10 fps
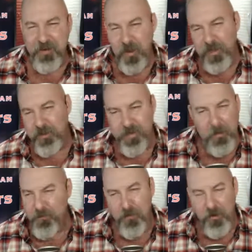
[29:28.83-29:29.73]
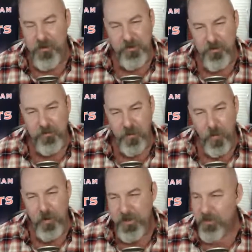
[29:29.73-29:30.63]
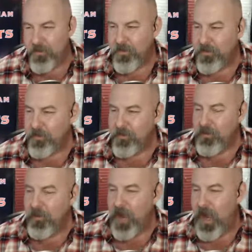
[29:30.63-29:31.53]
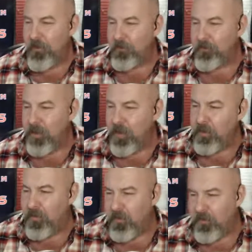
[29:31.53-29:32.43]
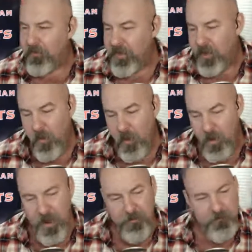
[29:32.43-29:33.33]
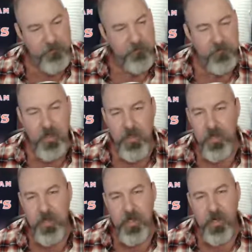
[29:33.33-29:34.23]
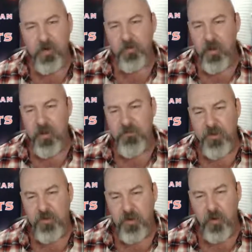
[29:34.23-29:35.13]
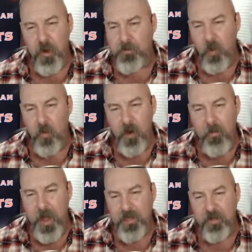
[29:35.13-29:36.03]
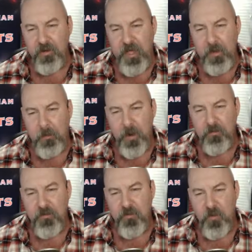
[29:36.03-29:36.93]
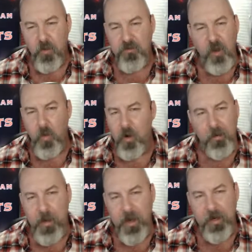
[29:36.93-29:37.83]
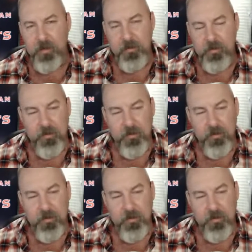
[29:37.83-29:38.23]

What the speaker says: So I just kept referring to him as Hori. Here's to the CQRF. Here's to, if you screw up, don't worry about it. You just keep pressing forwards. Don't worry about it.